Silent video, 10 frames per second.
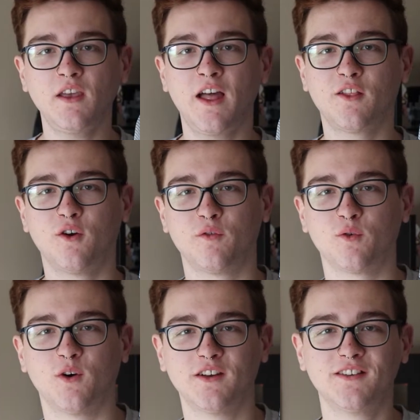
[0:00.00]
Hello
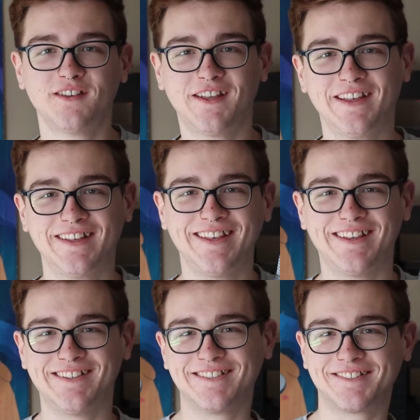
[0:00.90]
everyone.
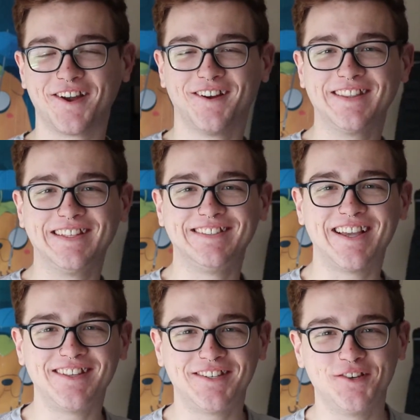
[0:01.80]
It is currently
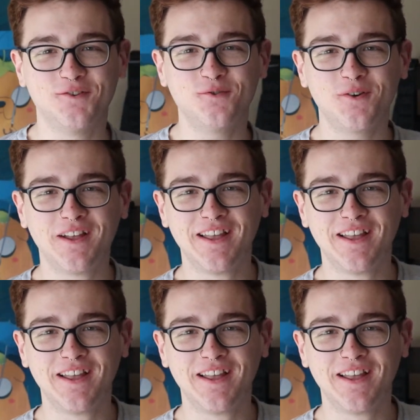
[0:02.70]
day 2. I